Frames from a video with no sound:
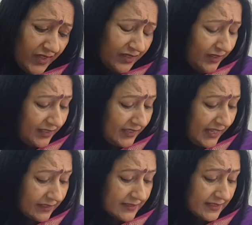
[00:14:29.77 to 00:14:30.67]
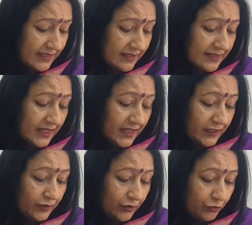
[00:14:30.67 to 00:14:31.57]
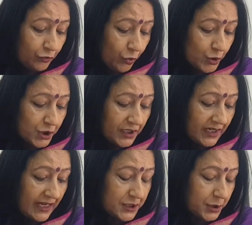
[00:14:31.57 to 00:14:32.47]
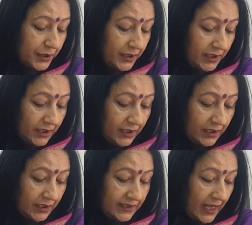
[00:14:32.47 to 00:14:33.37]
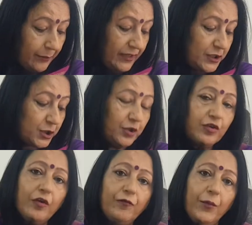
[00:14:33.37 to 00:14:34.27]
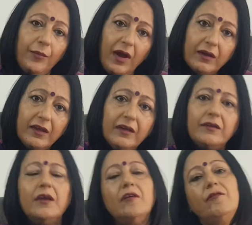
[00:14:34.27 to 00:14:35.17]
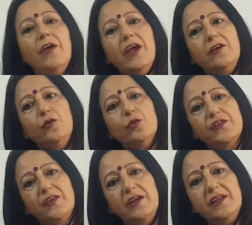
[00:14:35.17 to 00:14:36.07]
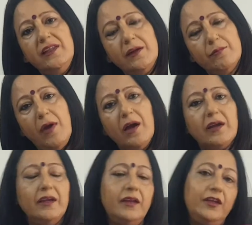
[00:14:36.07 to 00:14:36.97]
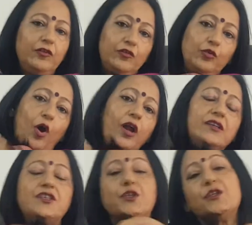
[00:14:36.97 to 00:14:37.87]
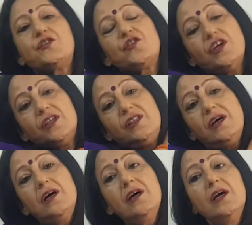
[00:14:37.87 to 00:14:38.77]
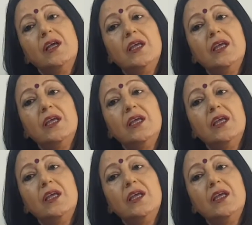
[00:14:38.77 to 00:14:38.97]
The next is the social cultural dimensions of a market, where you study that market is not just the,